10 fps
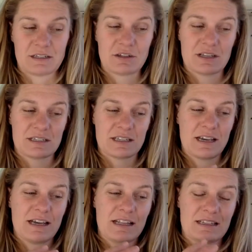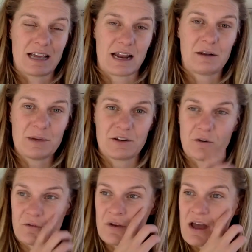So there's an element
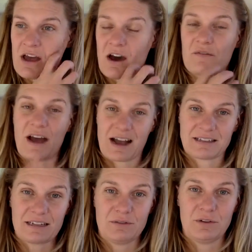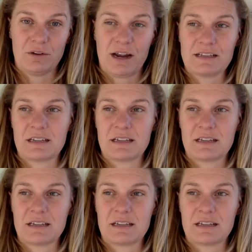of asking for grace.